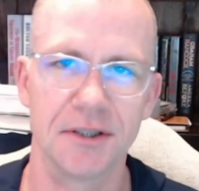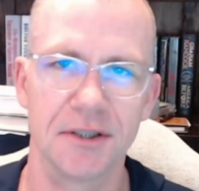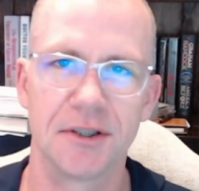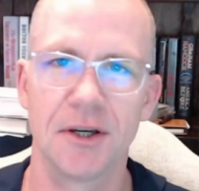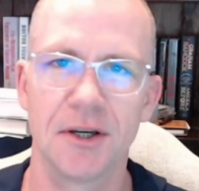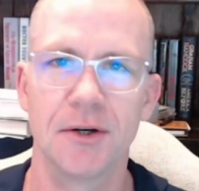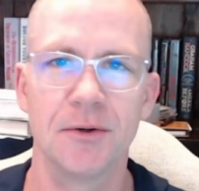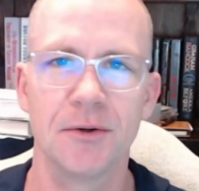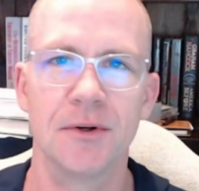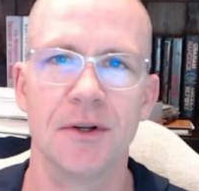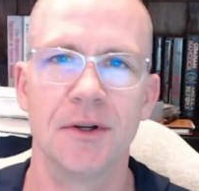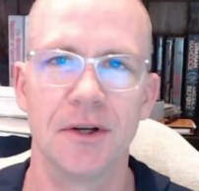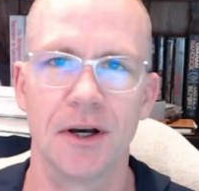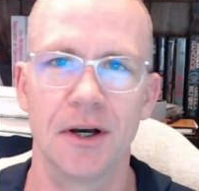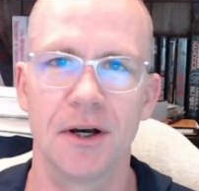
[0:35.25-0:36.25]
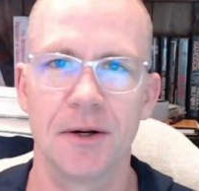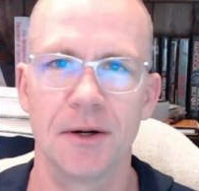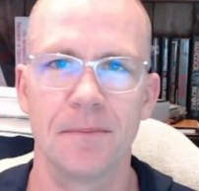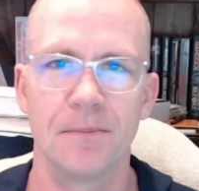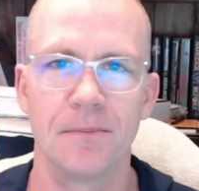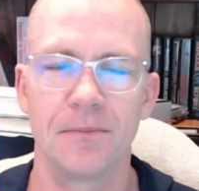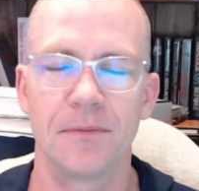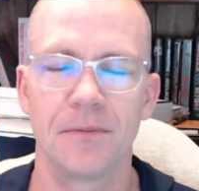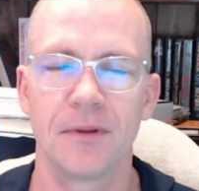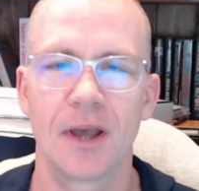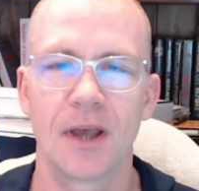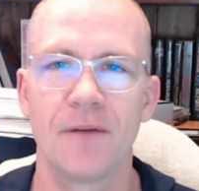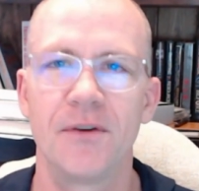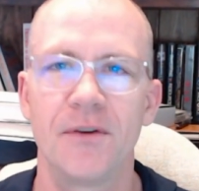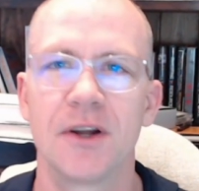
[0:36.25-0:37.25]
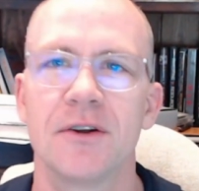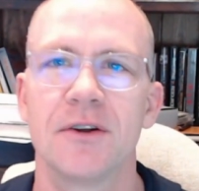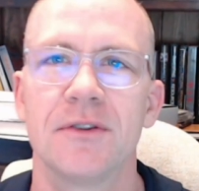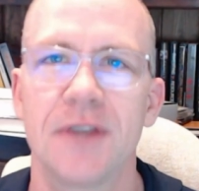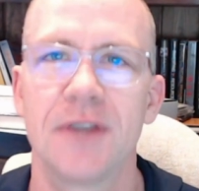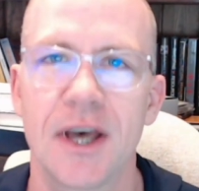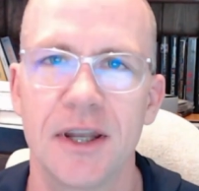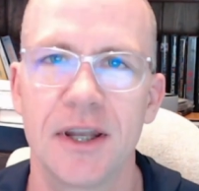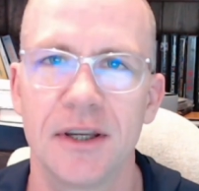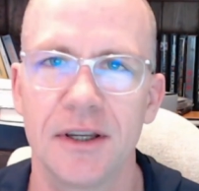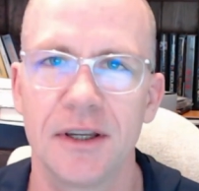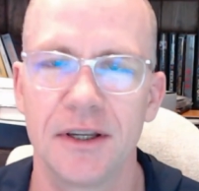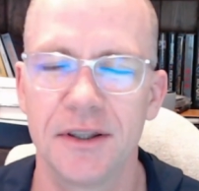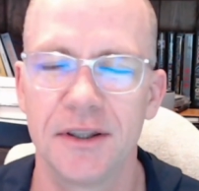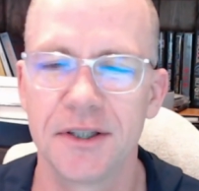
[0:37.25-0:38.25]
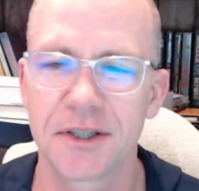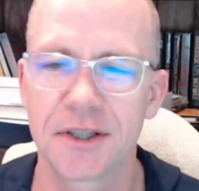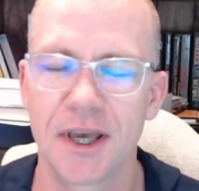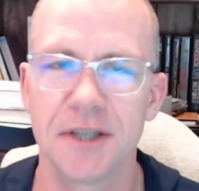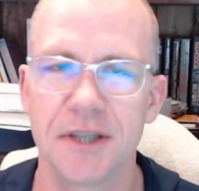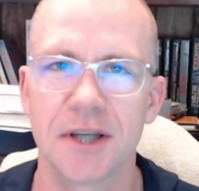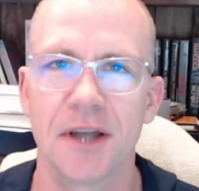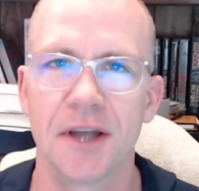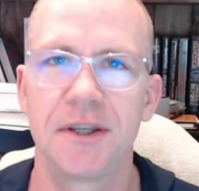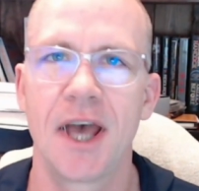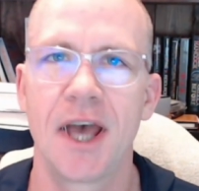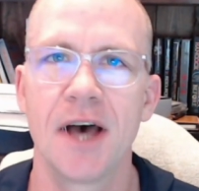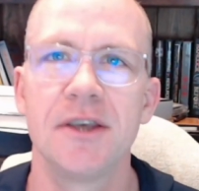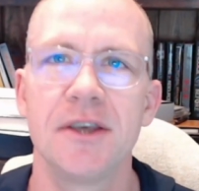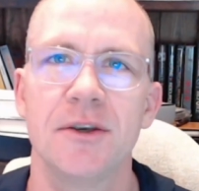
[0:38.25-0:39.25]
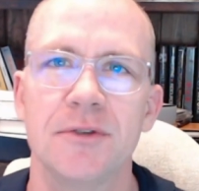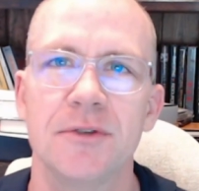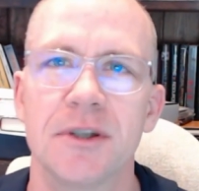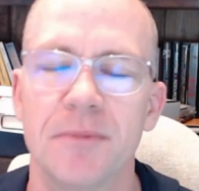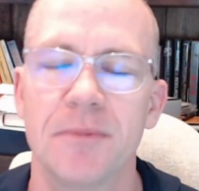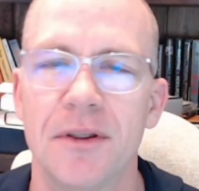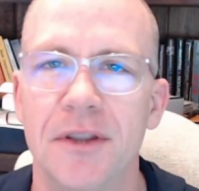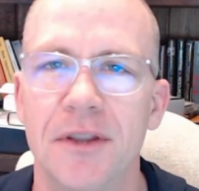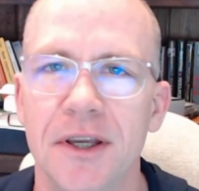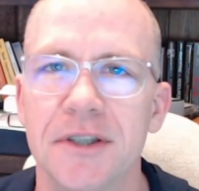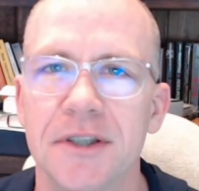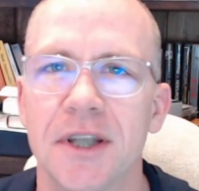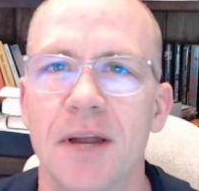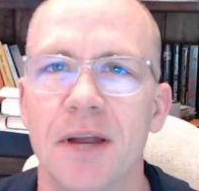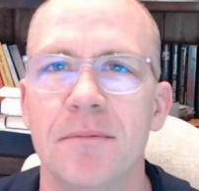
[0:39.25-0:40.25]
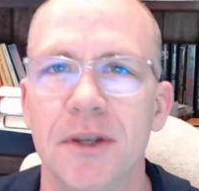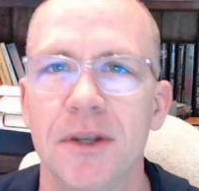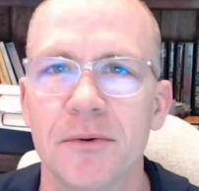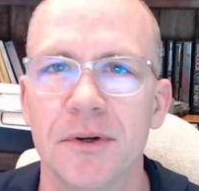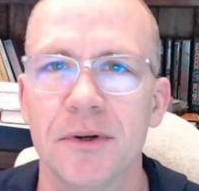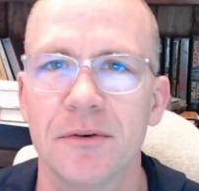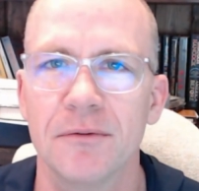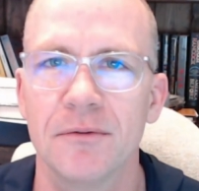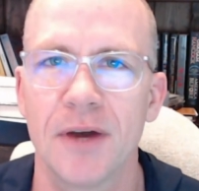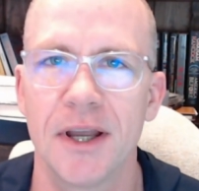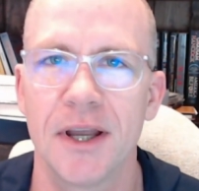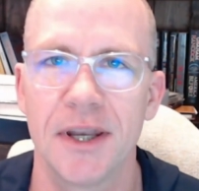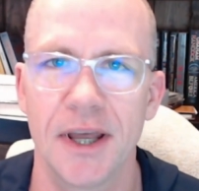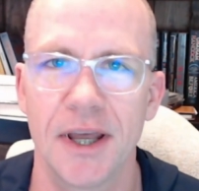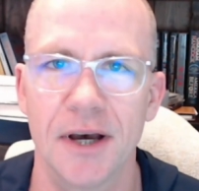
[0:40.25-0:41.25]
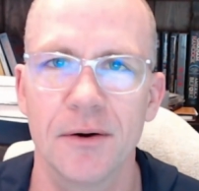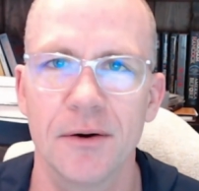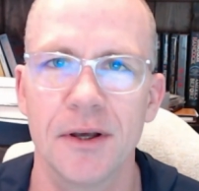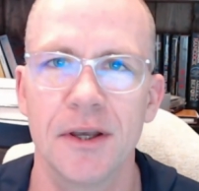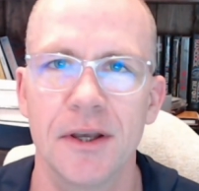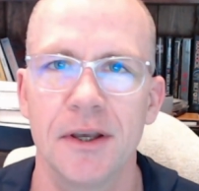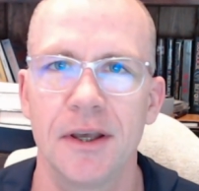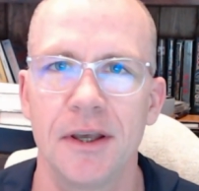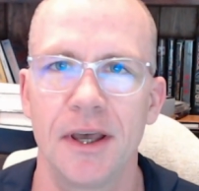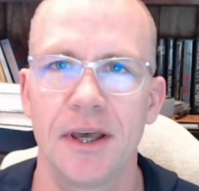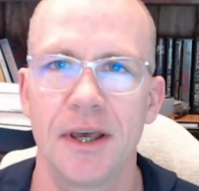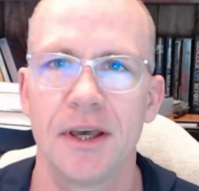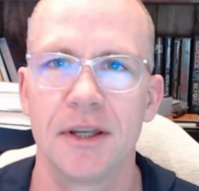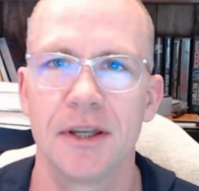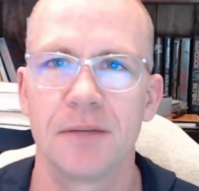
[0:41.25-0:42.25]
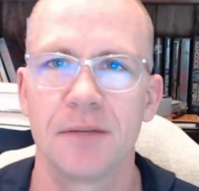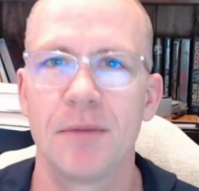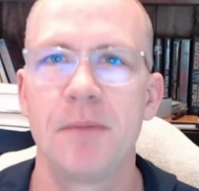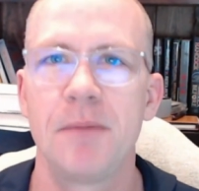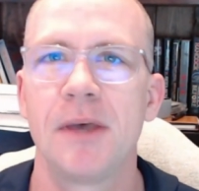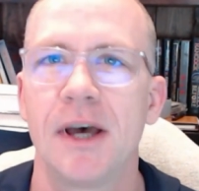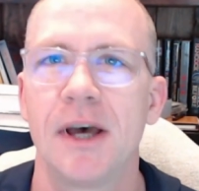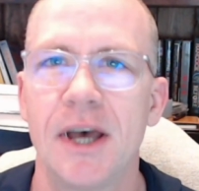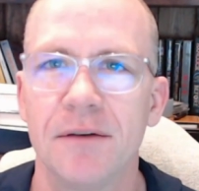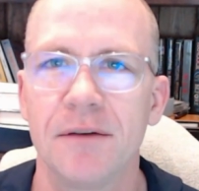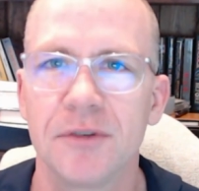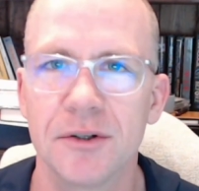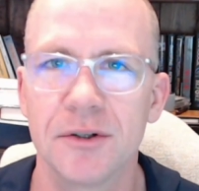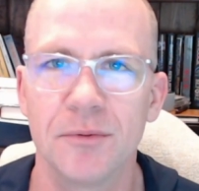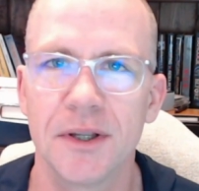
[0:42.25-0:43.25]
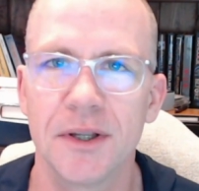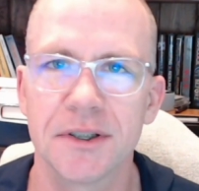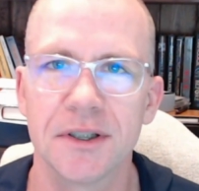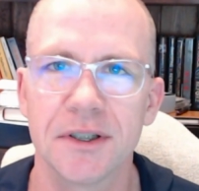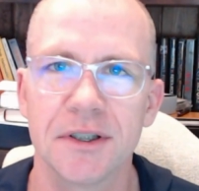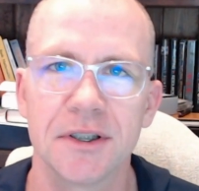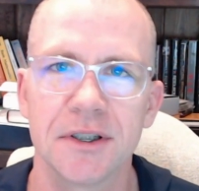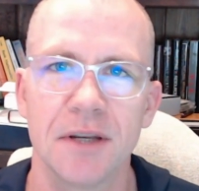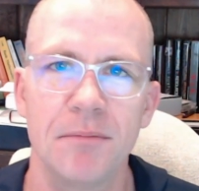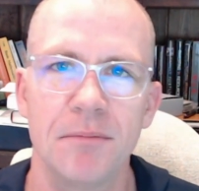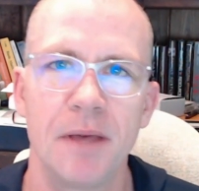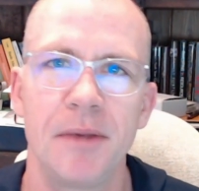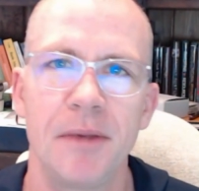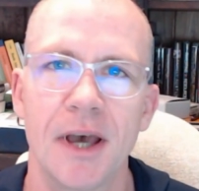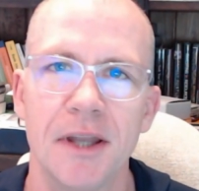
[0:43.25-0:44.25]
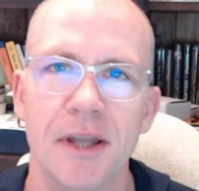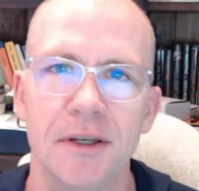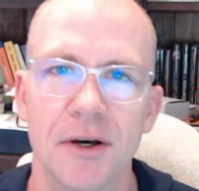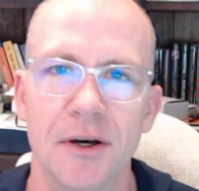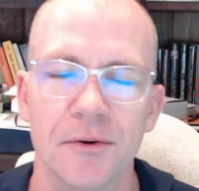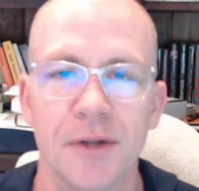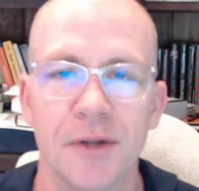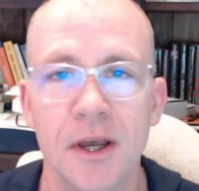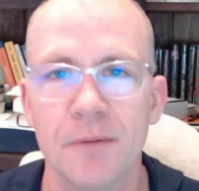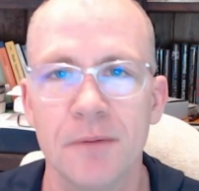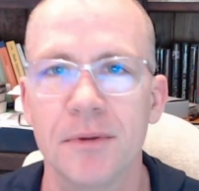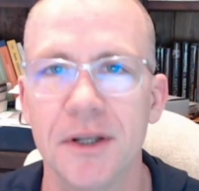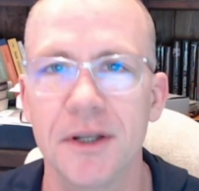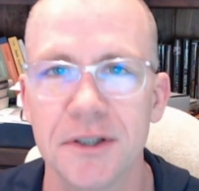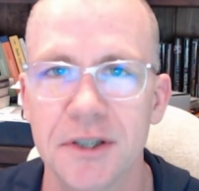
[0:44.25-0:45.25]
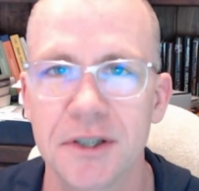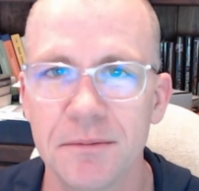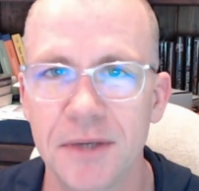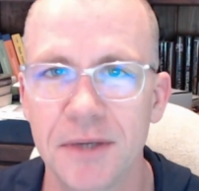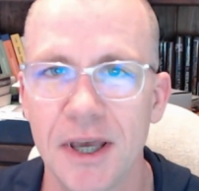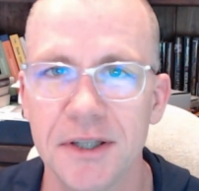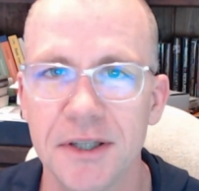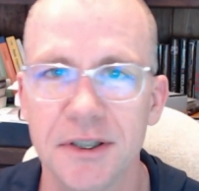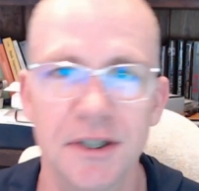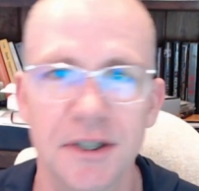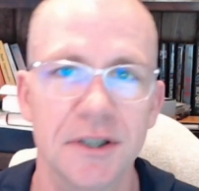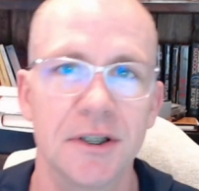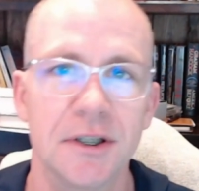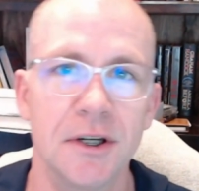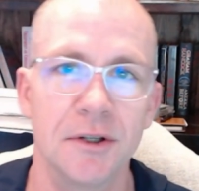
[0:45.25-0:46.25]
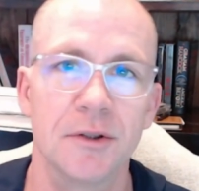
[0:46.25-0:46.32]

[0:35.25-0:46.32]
So I figure that in this case, I'll tell you some of the things that I'm doing right now, and maybe I have good reasons and maybe I don't, but in some cases,